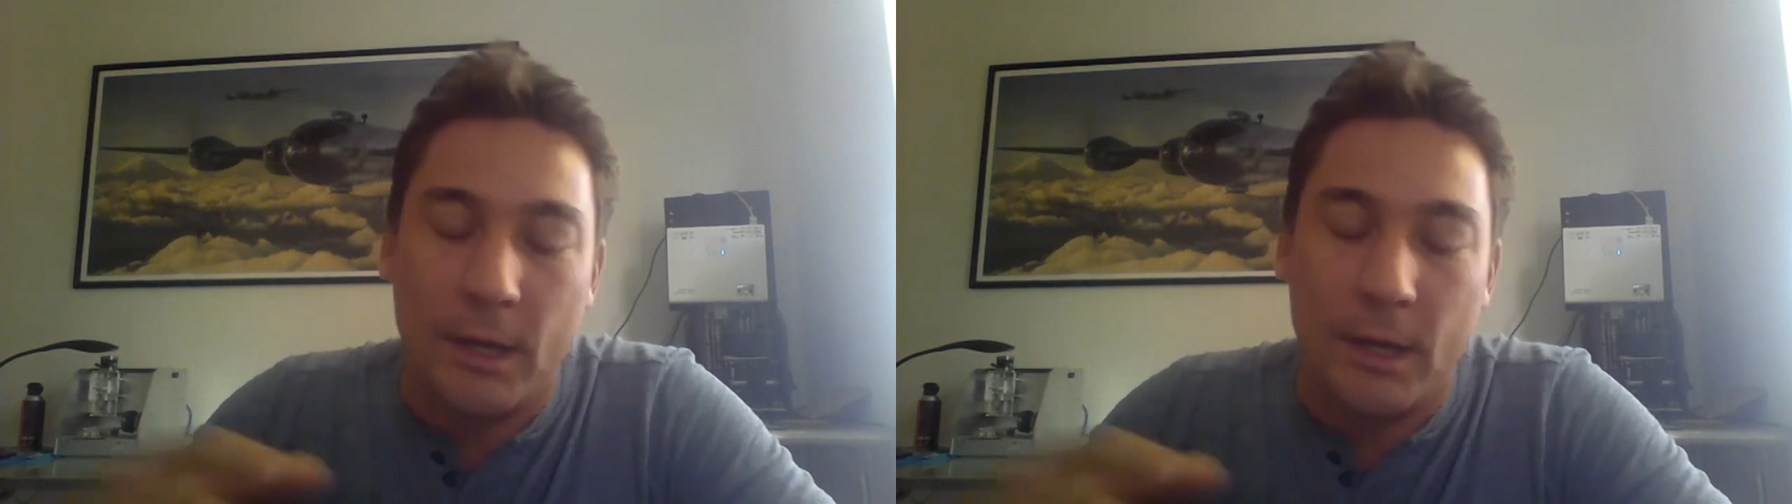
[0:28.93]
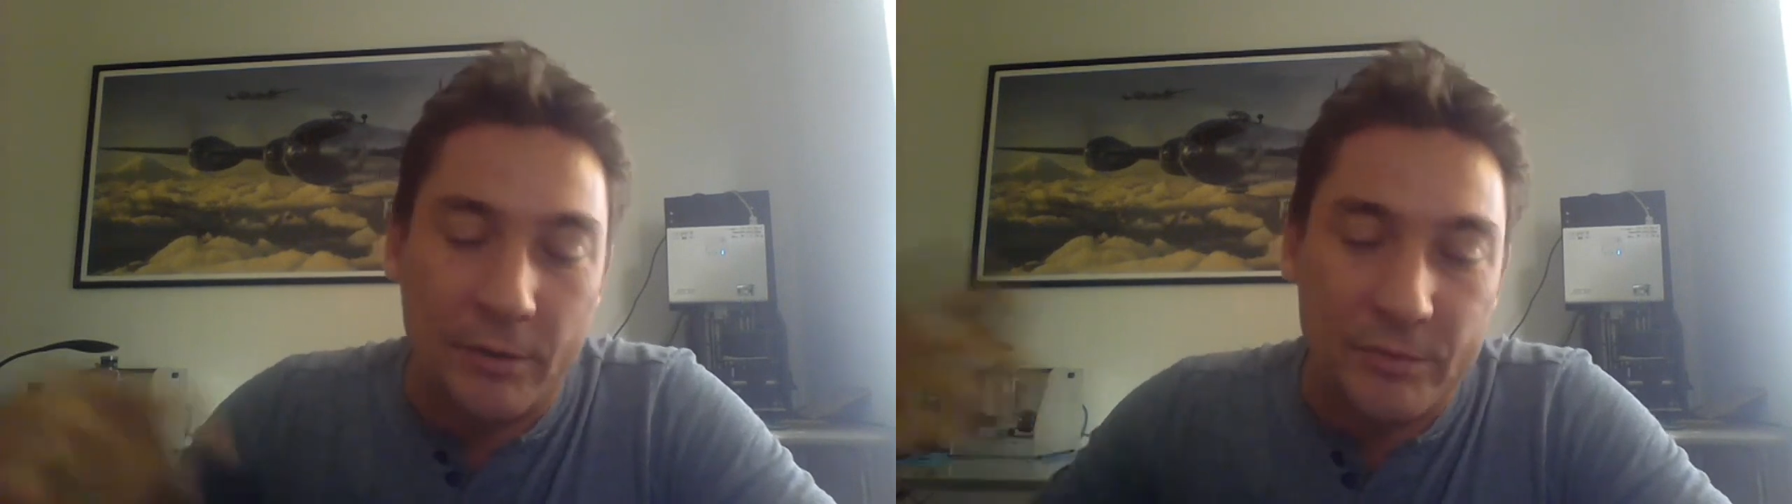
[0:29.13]

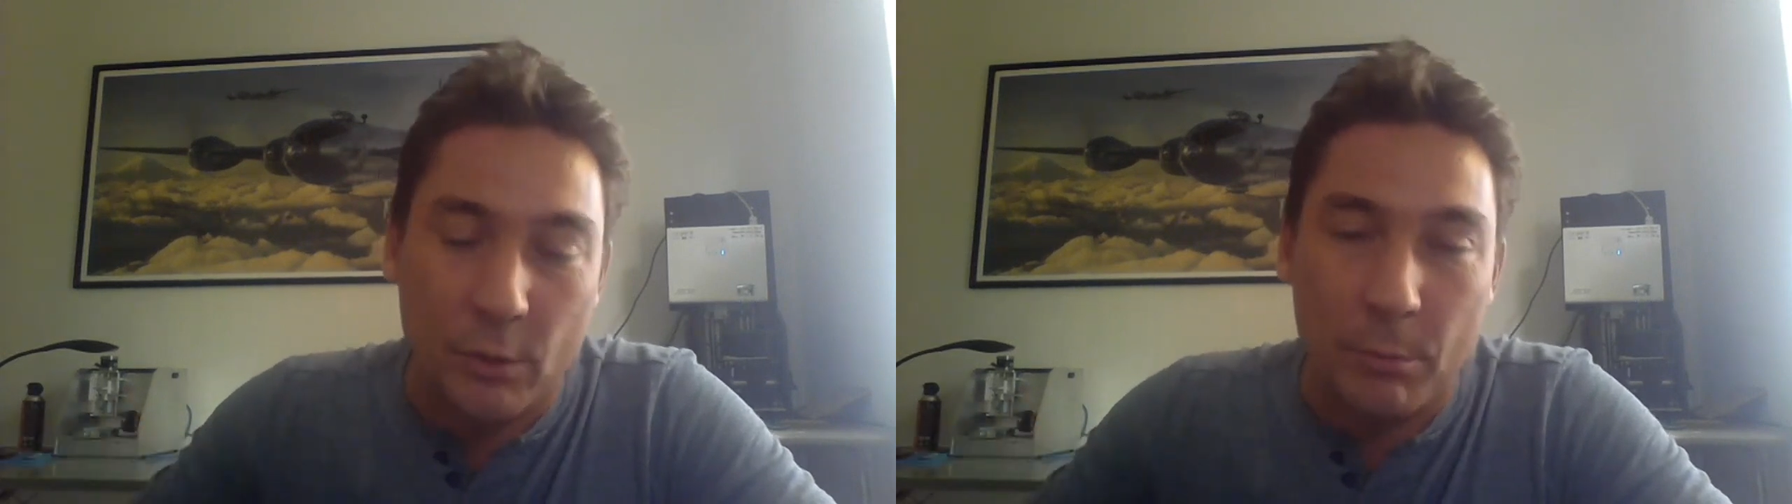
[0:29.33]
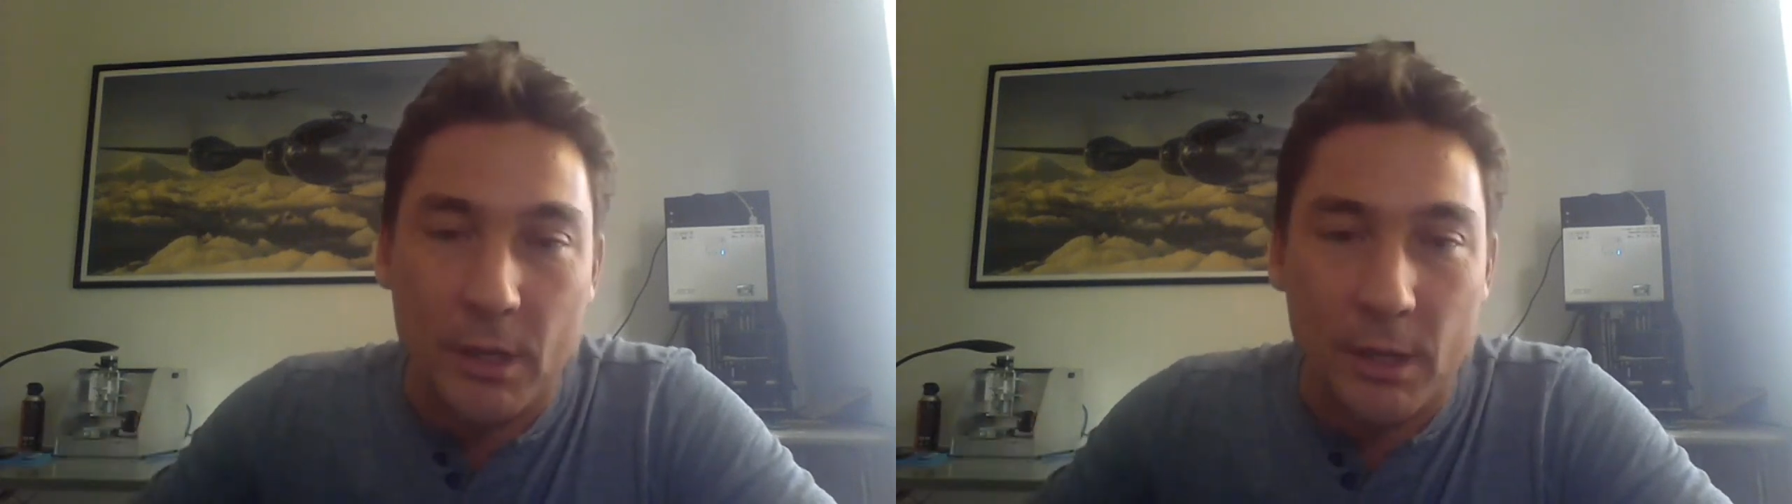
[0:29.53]
And
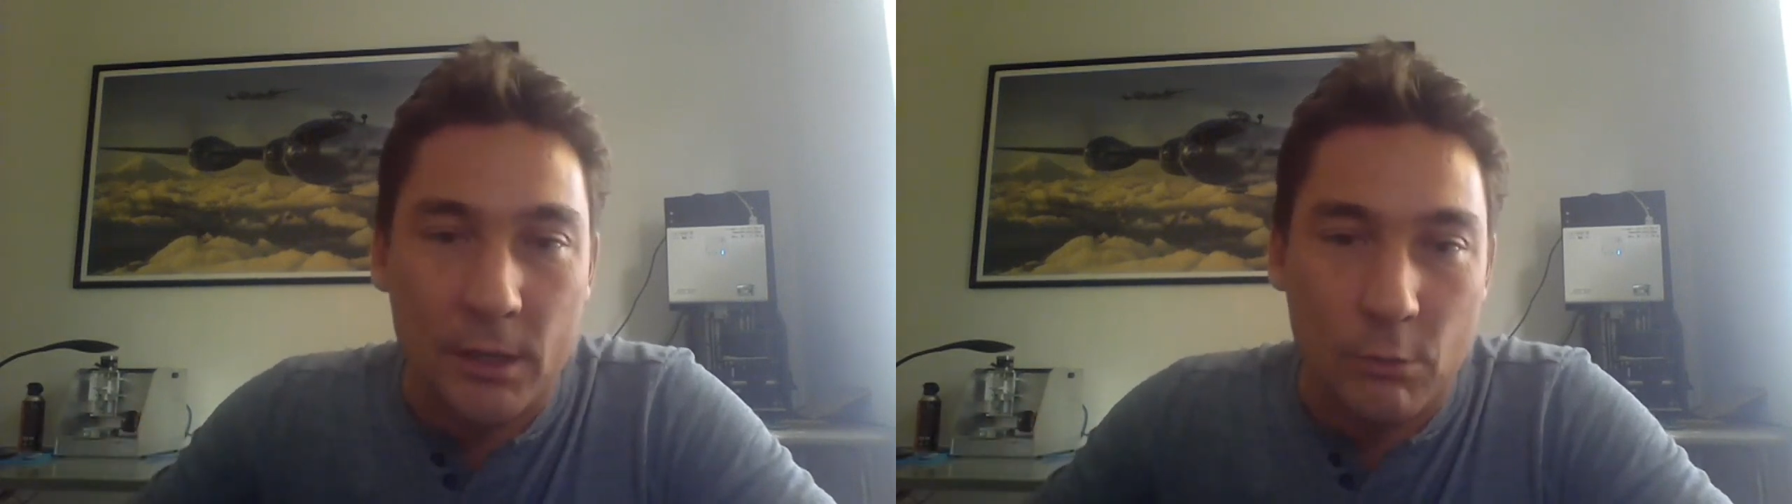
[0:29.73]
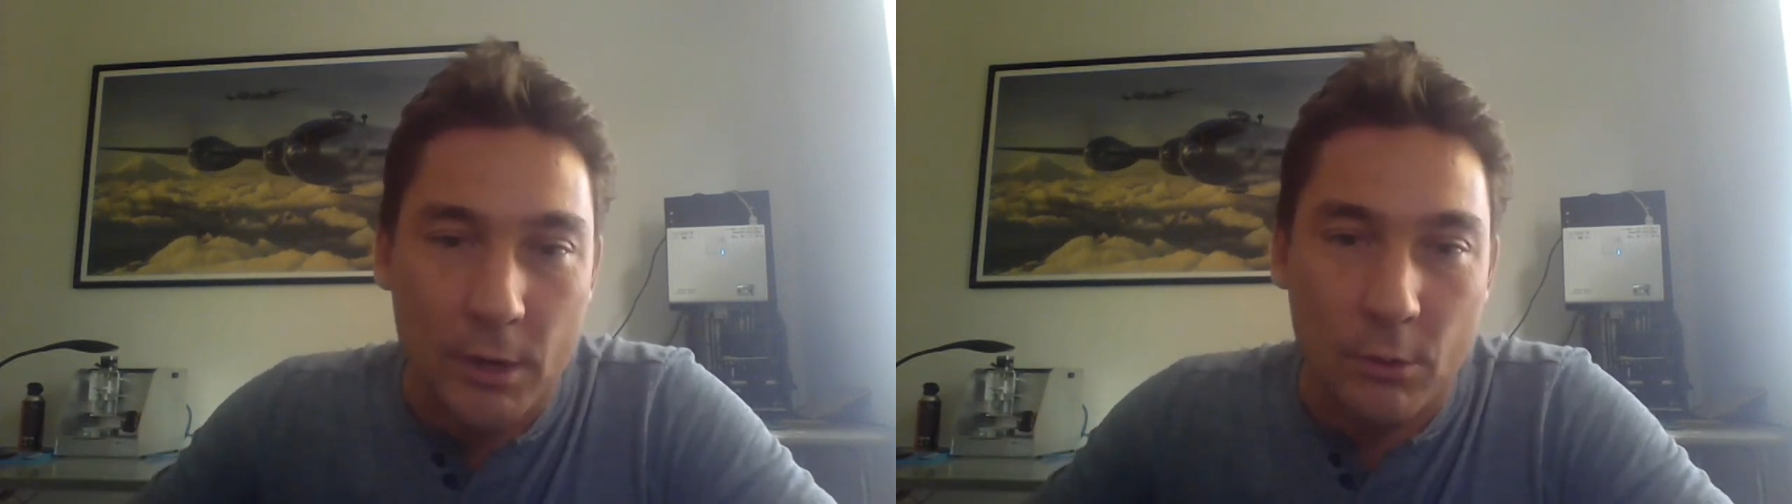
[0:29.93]
after being
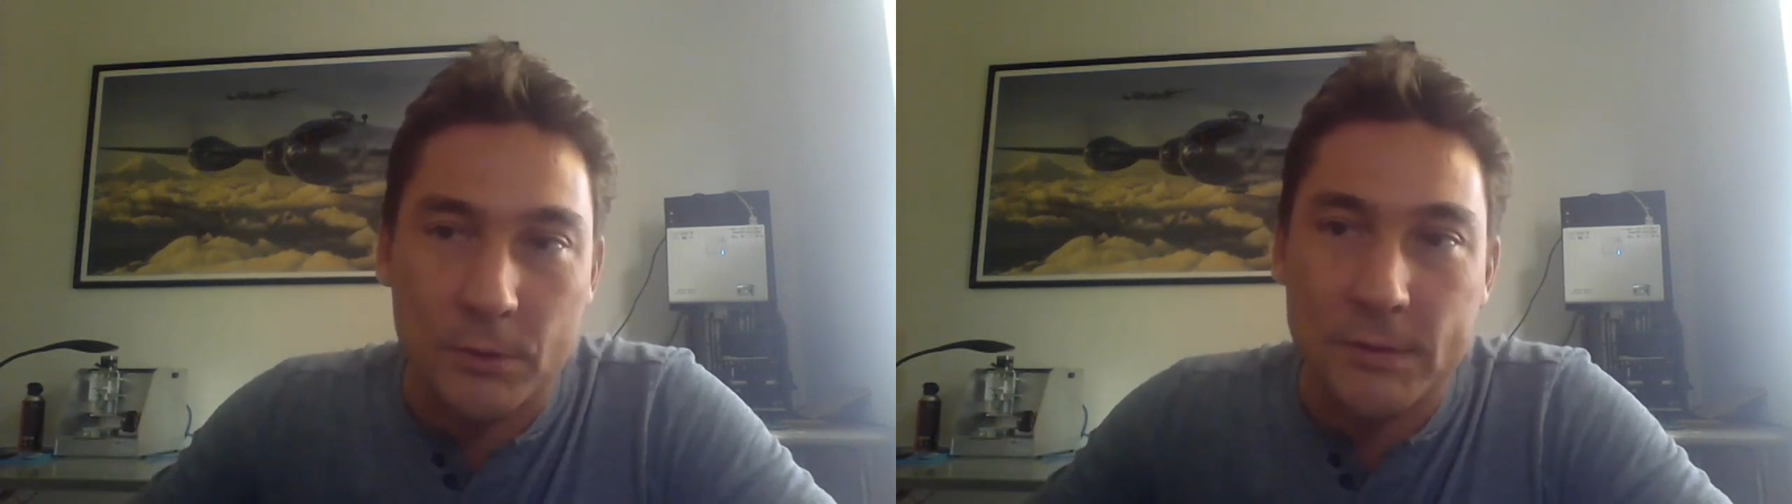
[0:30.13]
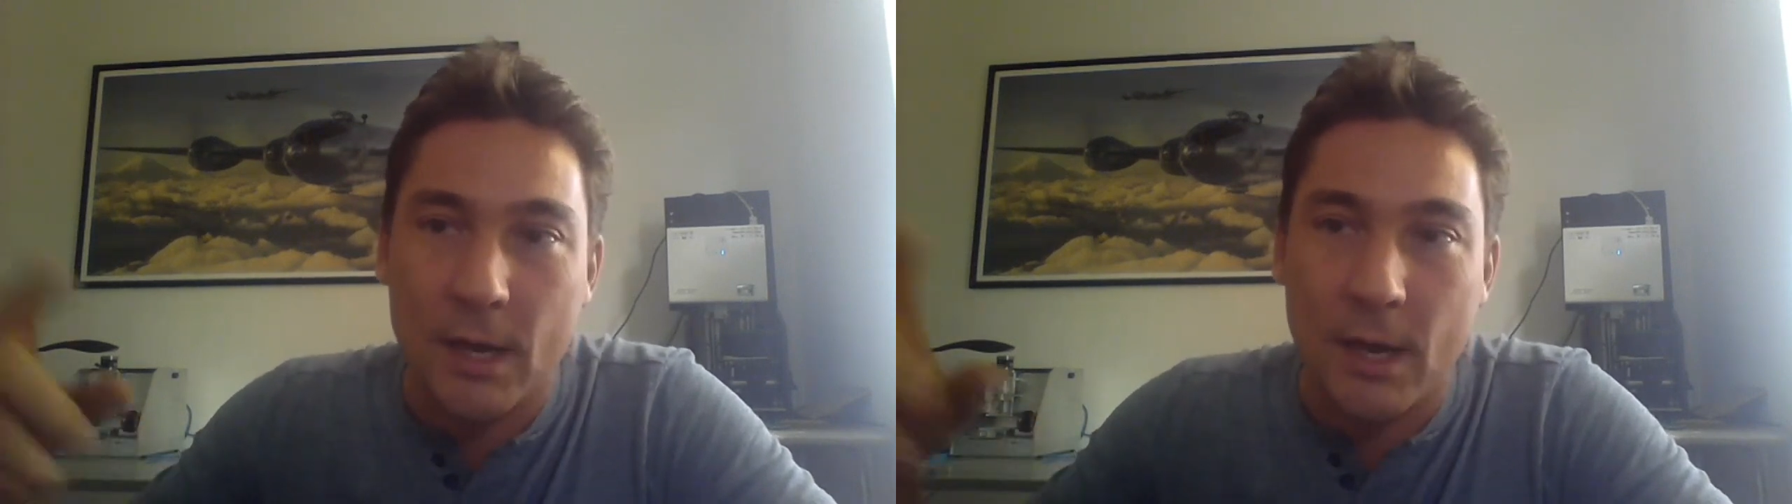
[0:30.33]
in Reynosa,